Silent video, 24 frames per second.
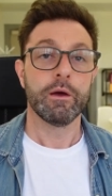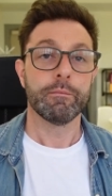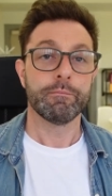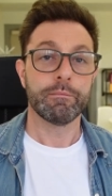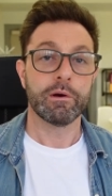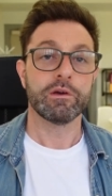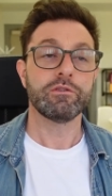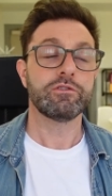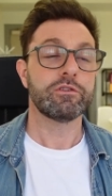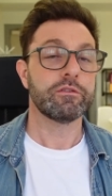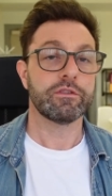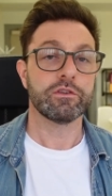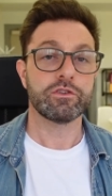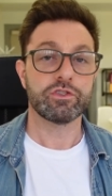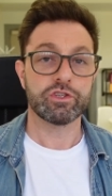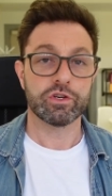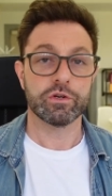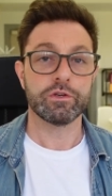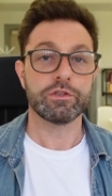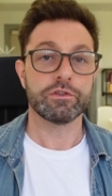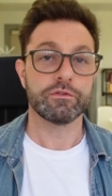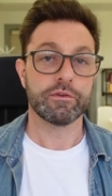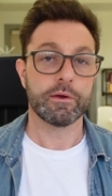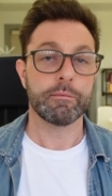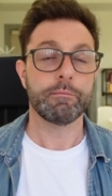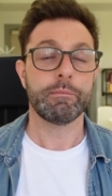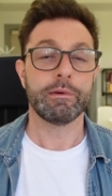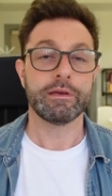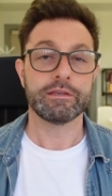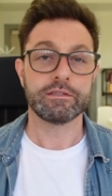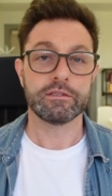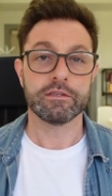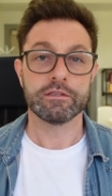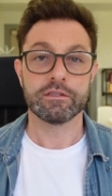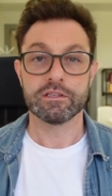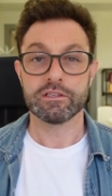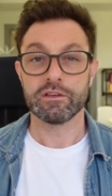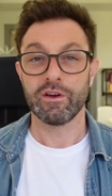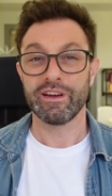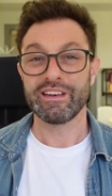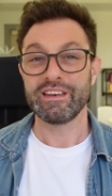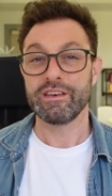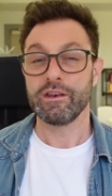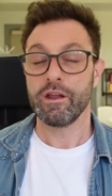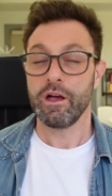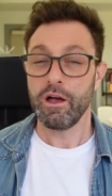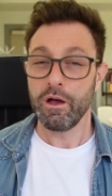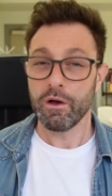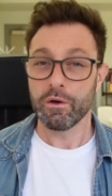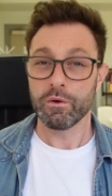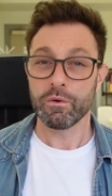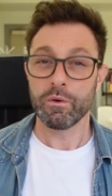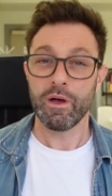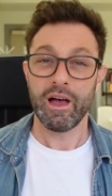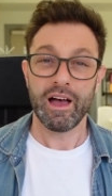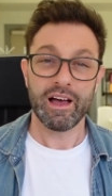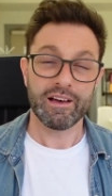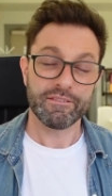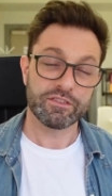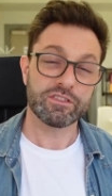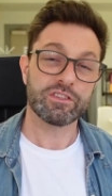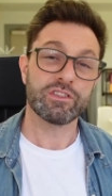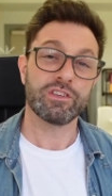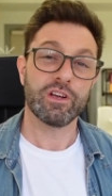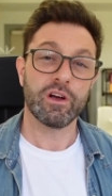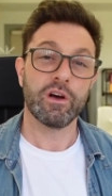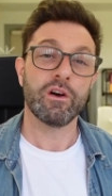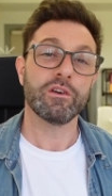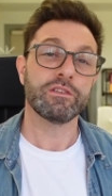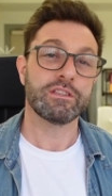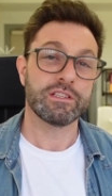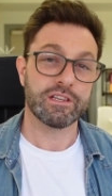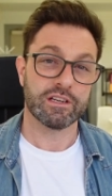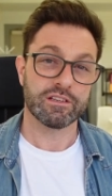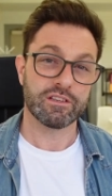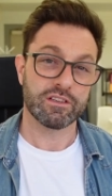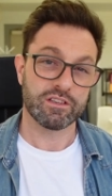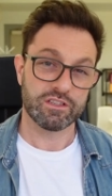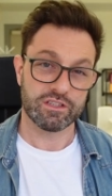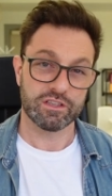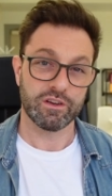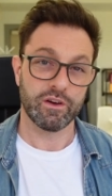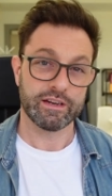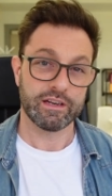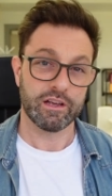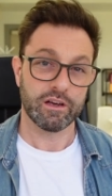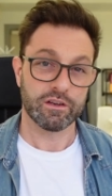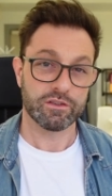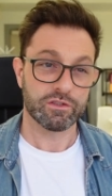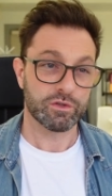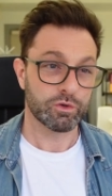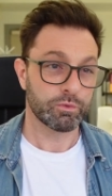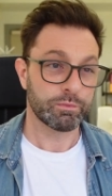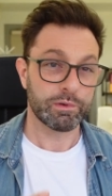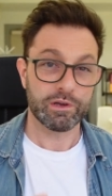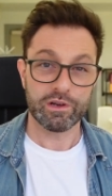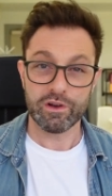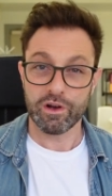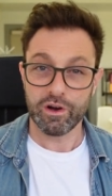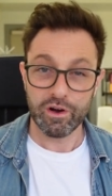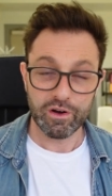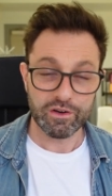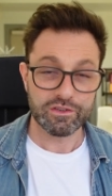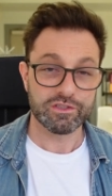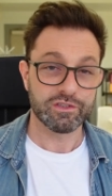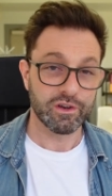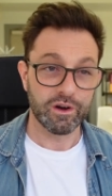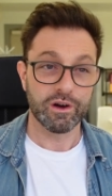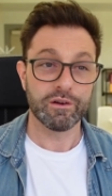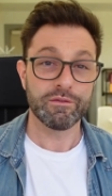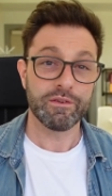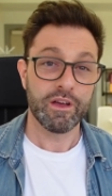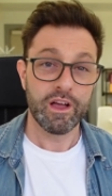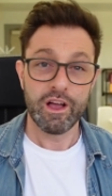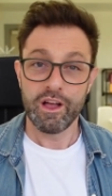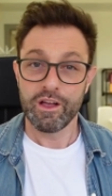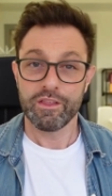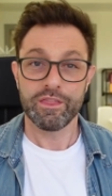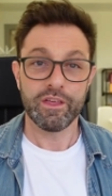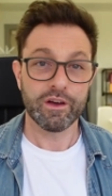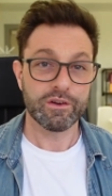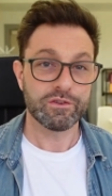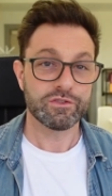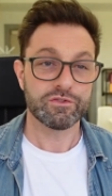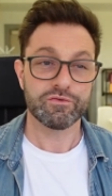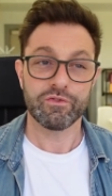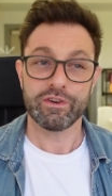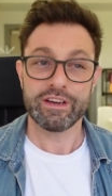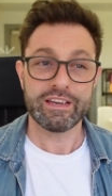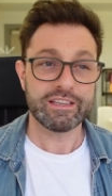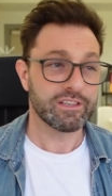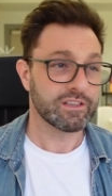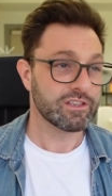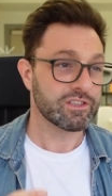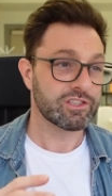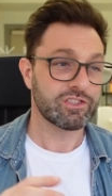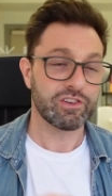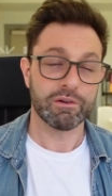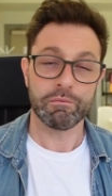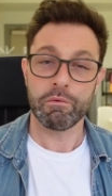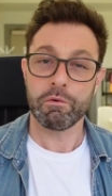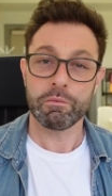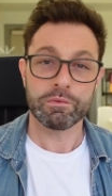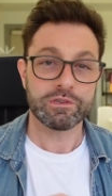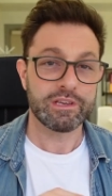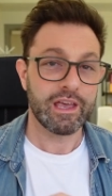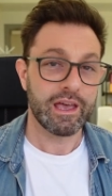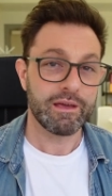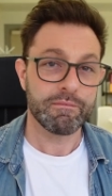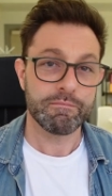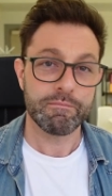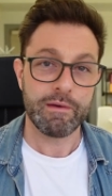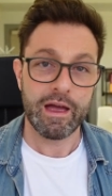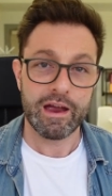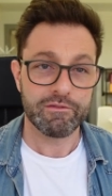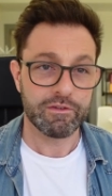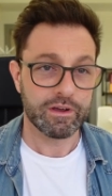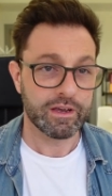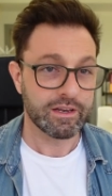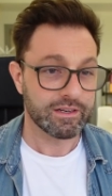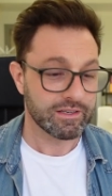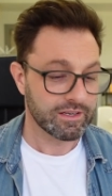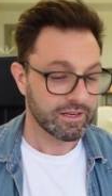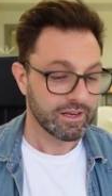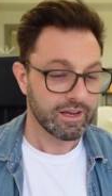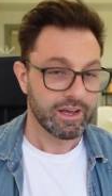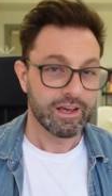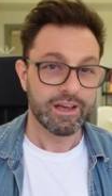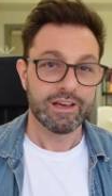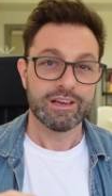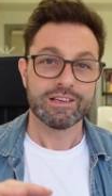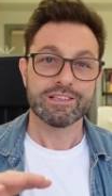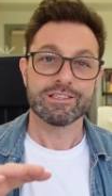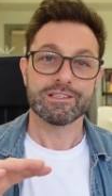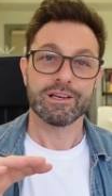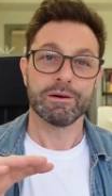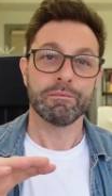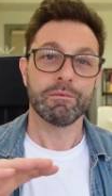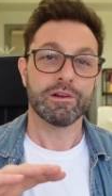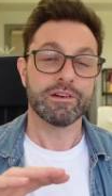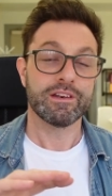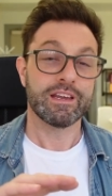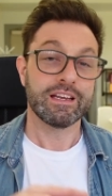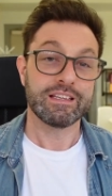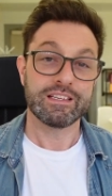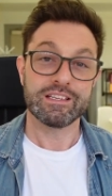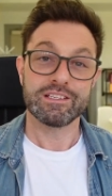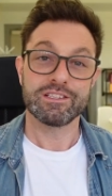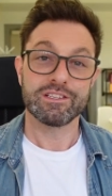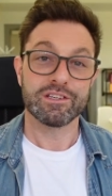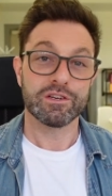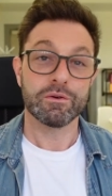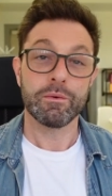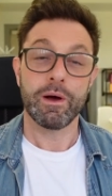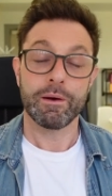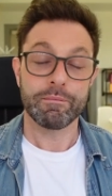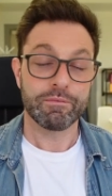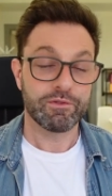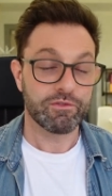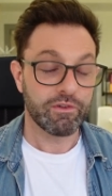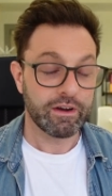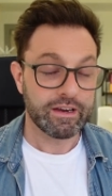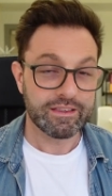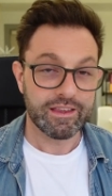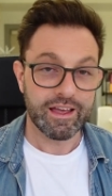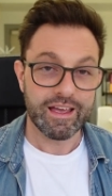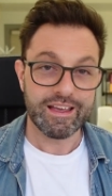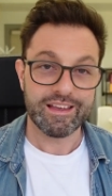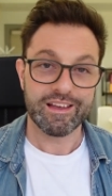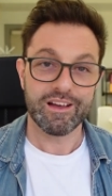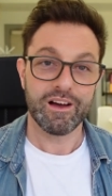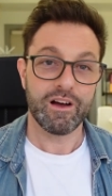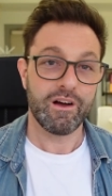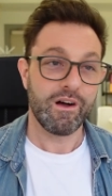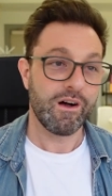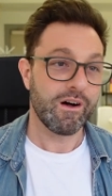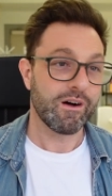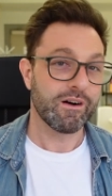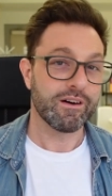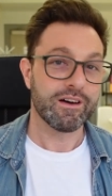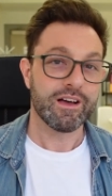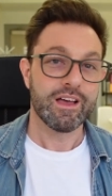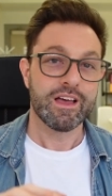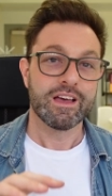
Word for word: most of the tutoring businesses I know have started as a side hustle because of those reasons. Someone was getting married, someone needed to upgrade their car,